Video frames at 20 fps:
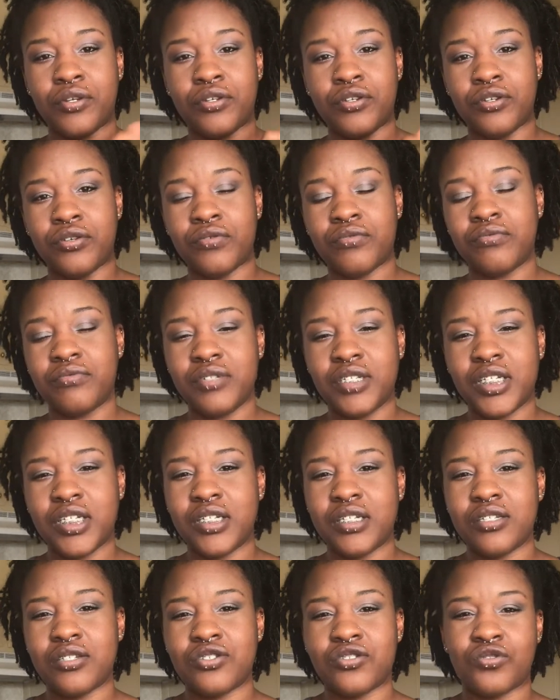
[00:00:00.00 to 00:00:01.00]
You
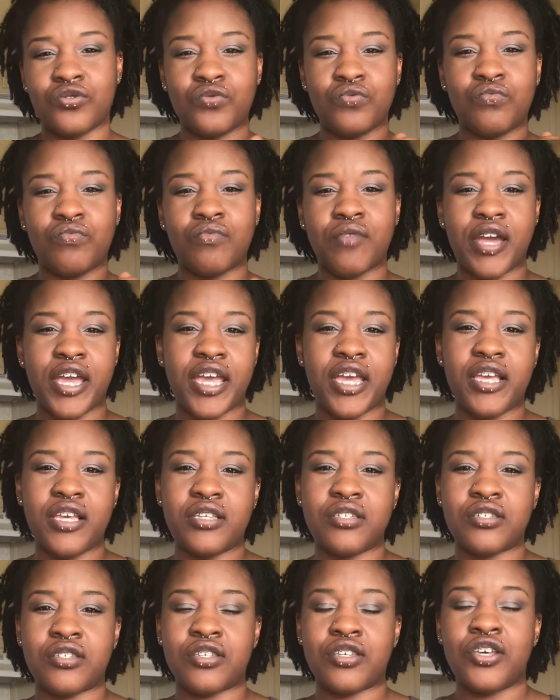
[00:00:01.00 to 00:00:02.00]
need to
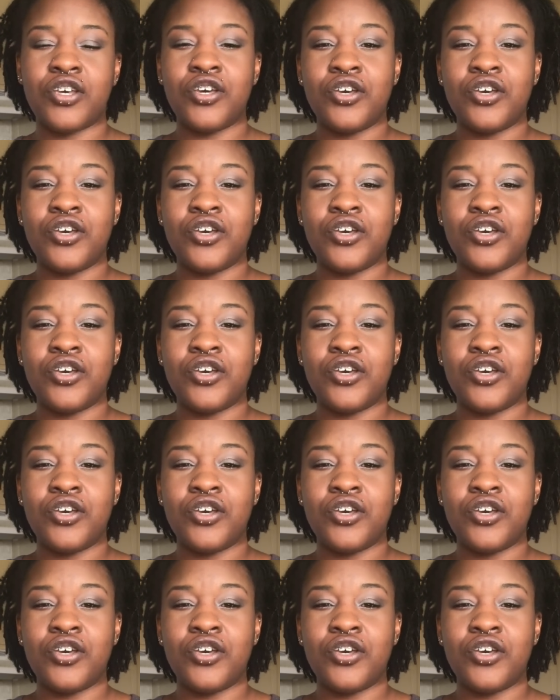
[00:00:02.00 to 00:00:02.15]
raise